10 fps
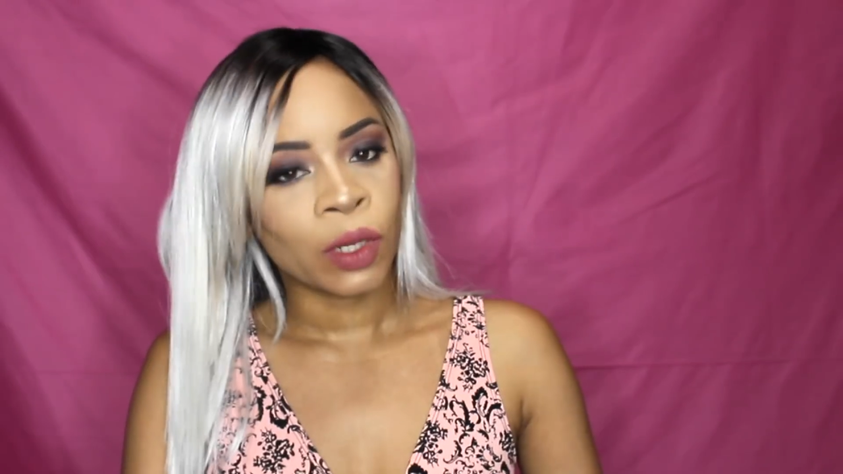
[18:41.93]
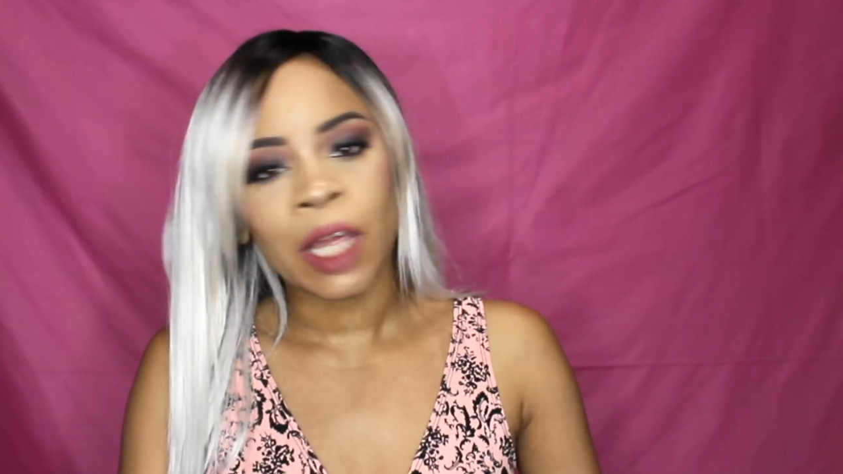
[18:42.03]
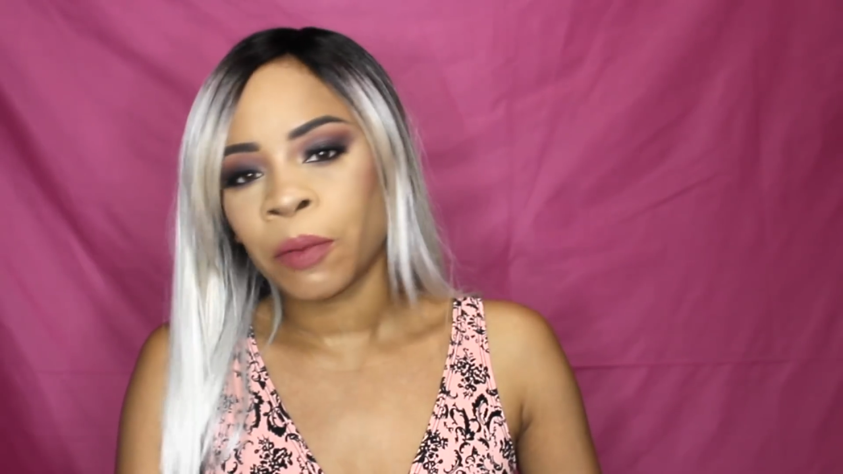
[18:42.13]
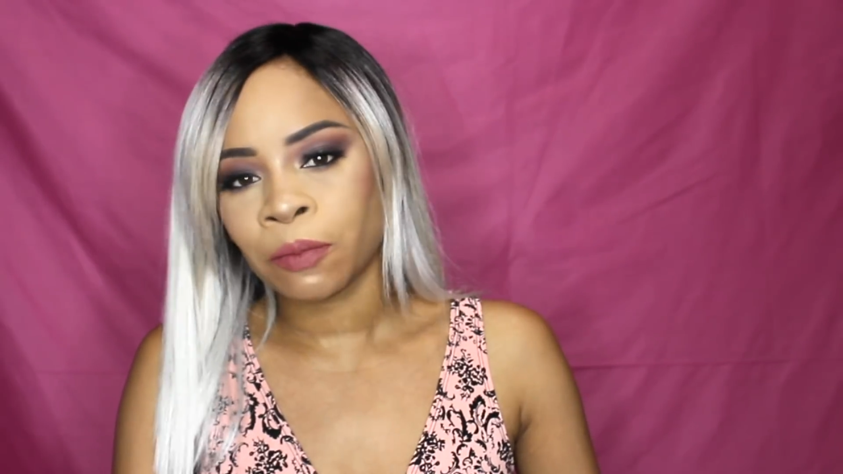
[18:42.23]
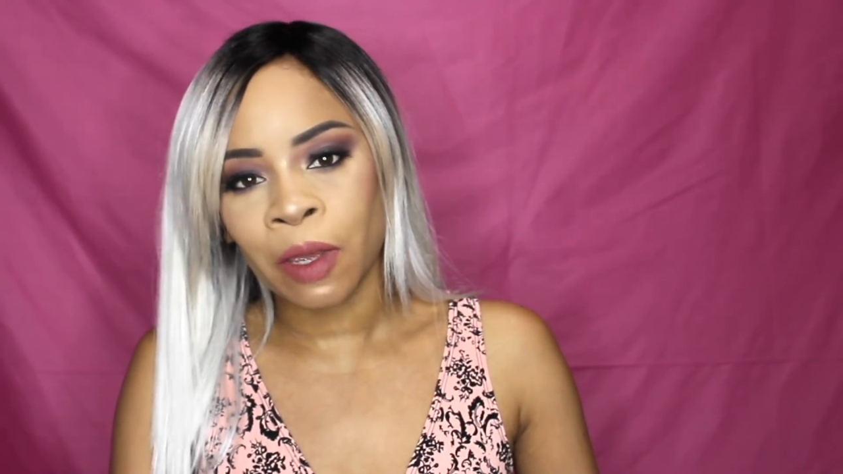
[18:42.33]
When
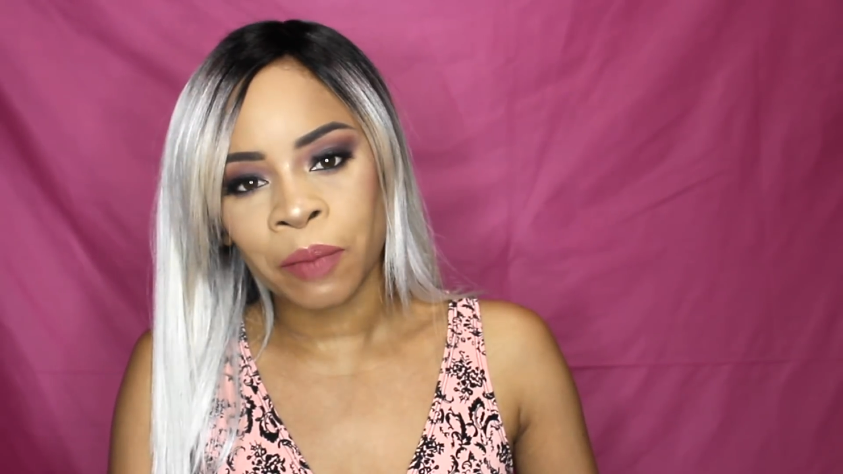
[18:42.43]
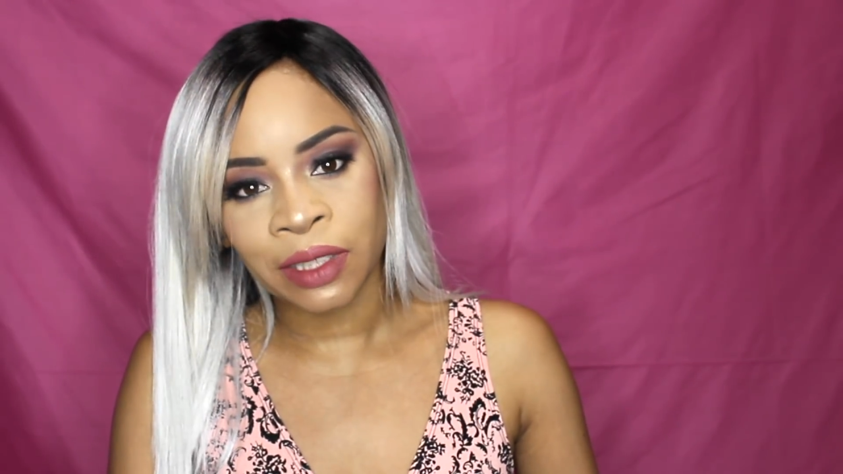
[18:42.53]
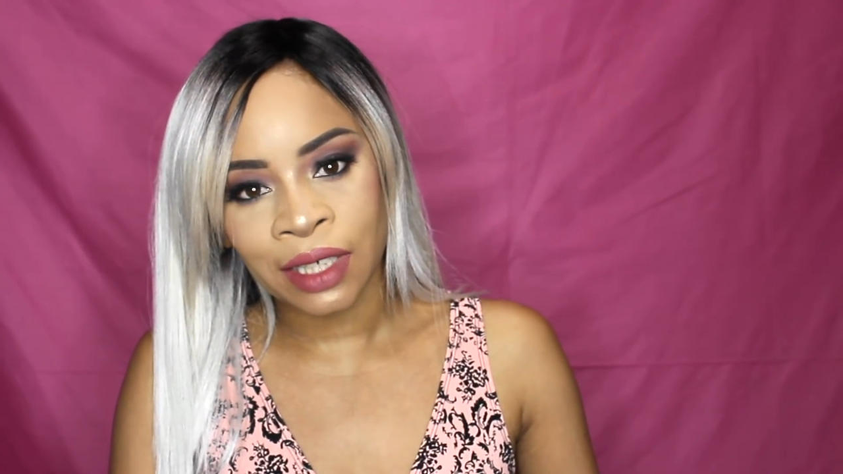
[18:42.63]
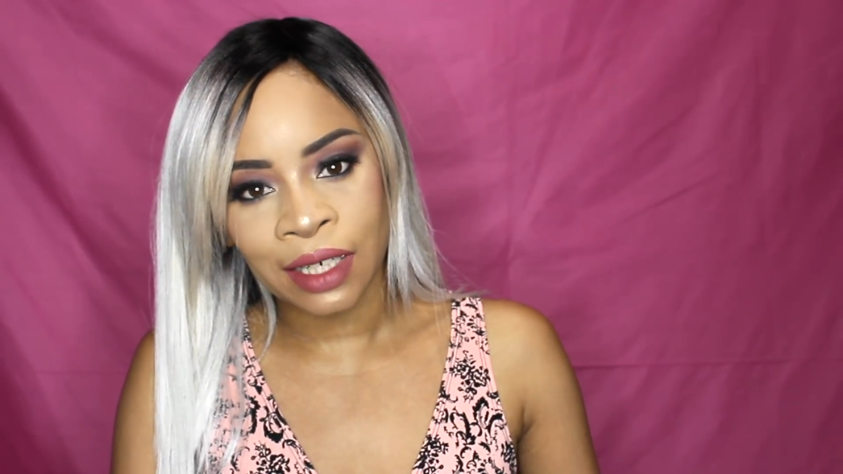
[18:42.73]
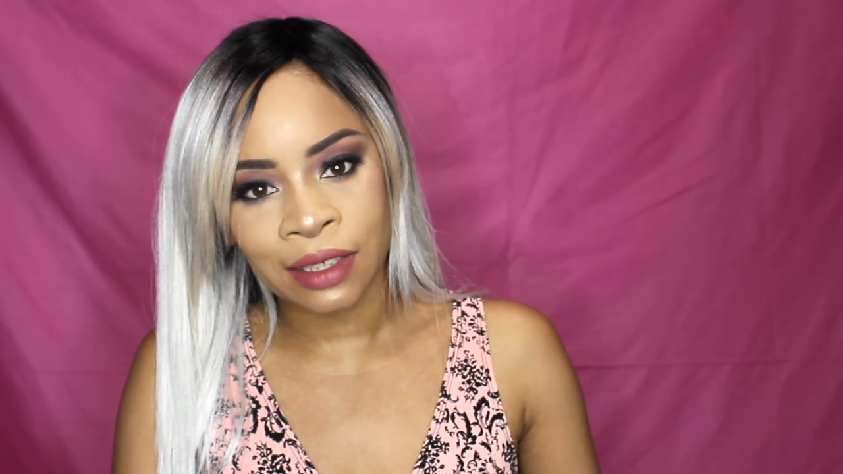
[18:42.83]
I put my
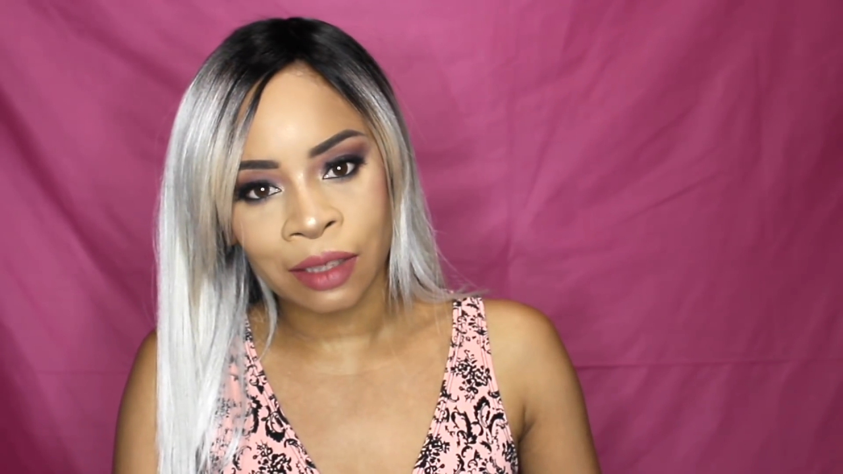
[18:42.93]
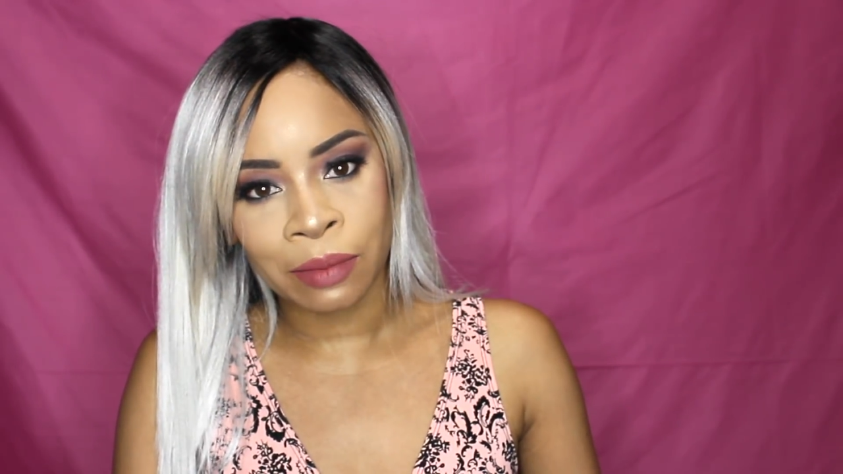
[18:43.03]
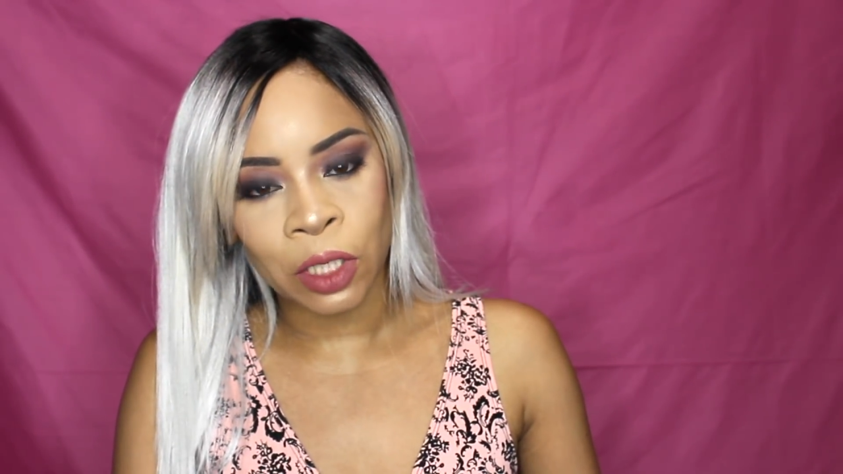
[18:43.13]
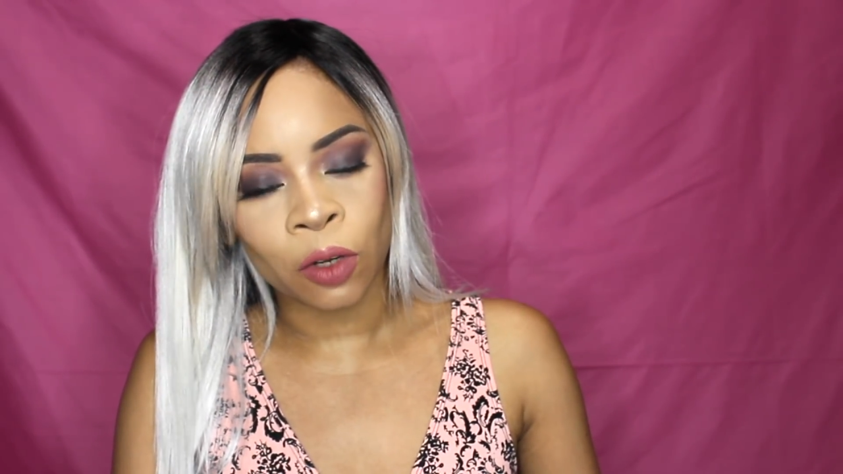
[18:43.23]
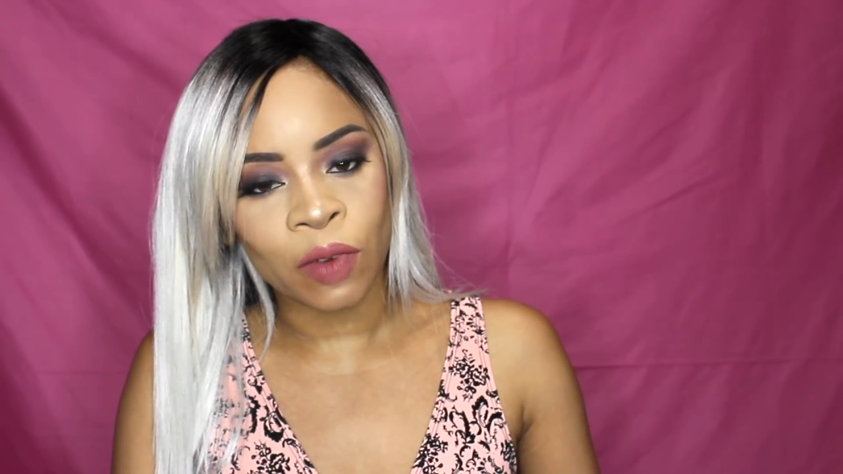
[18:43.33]
picture in the
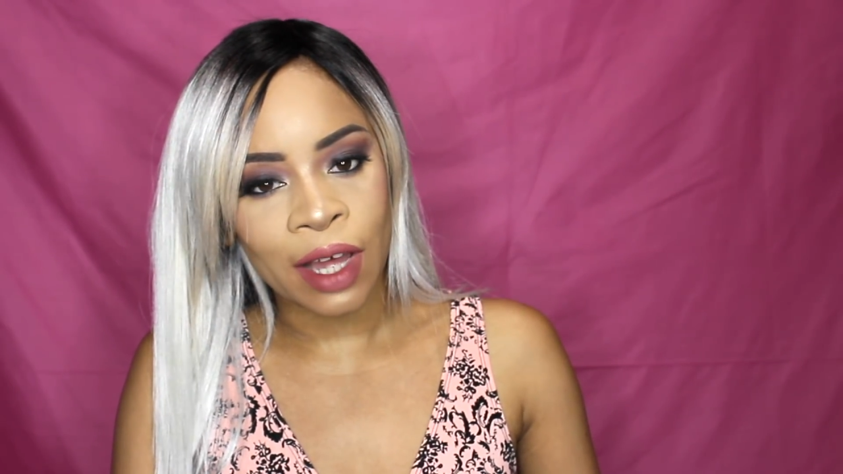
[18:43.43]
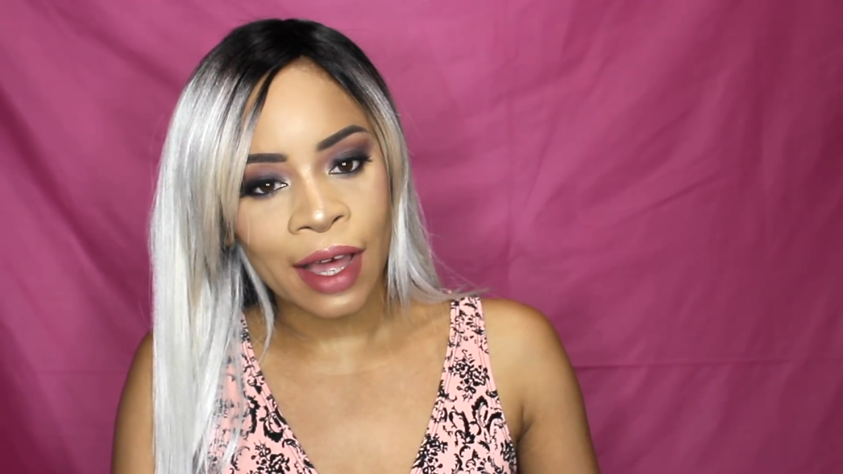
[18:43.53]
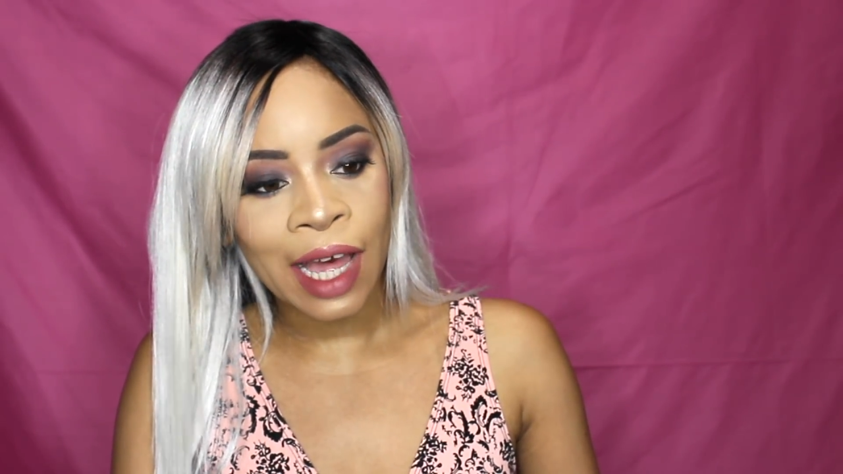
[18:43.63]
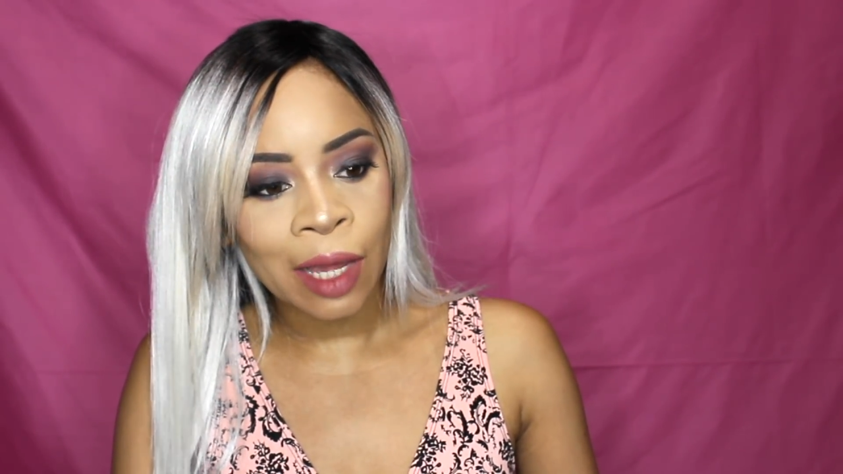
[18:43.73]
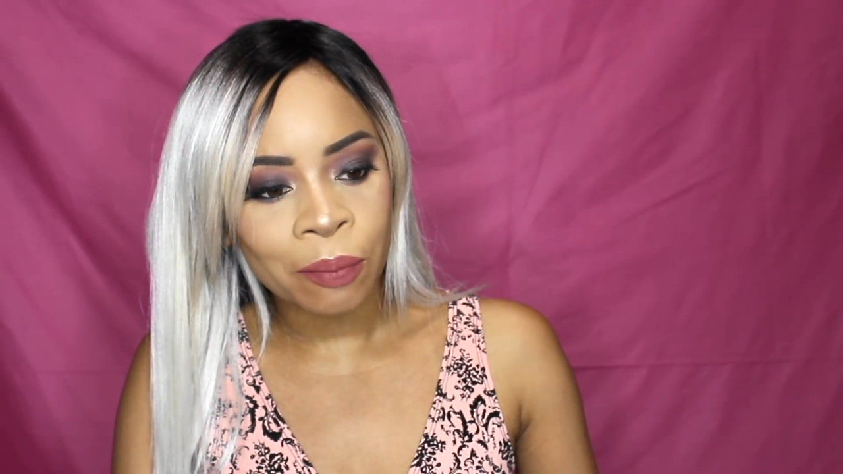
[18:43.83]
makeover
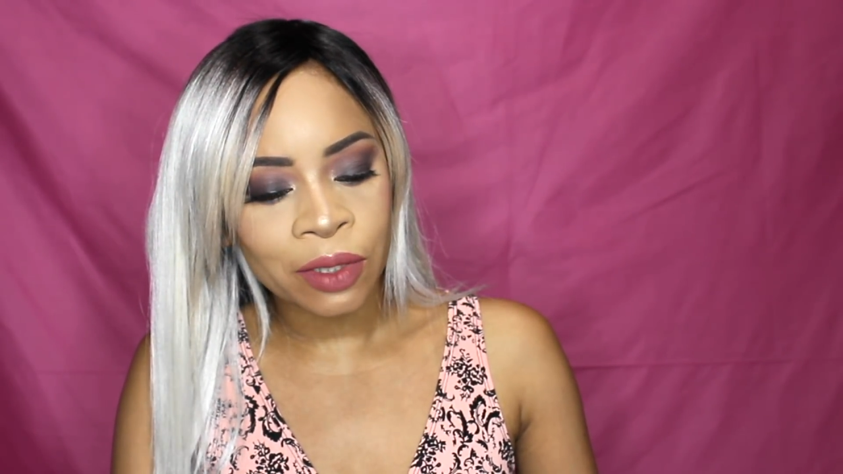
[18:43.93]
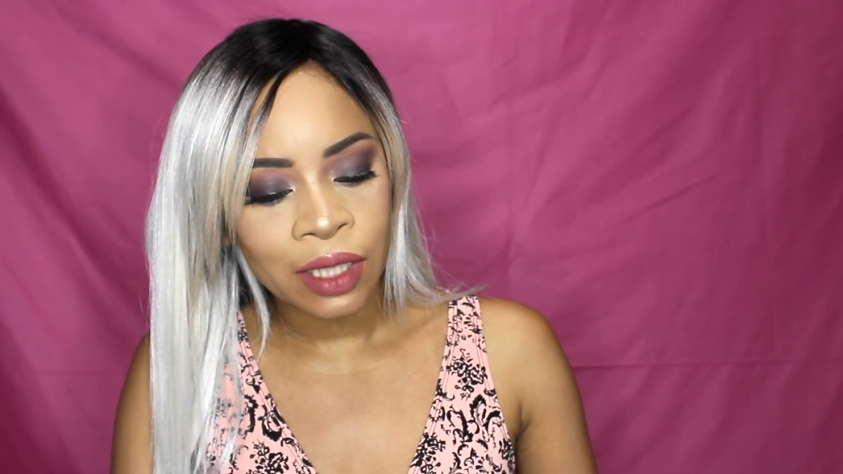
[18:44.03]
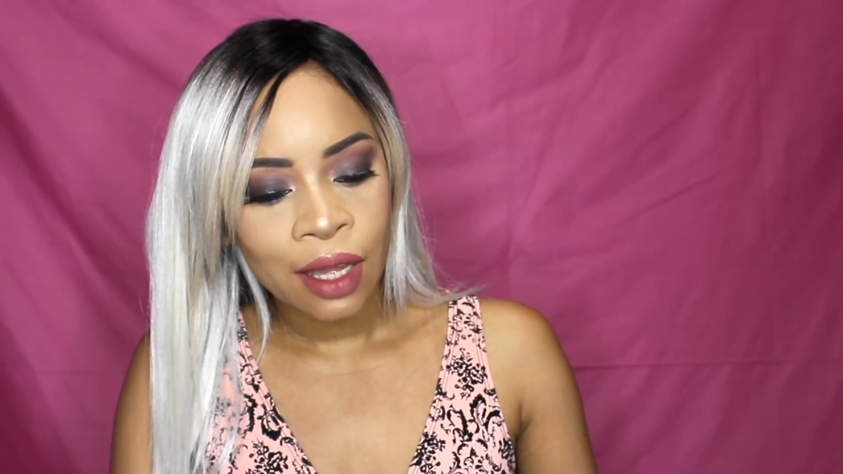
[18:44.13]
app,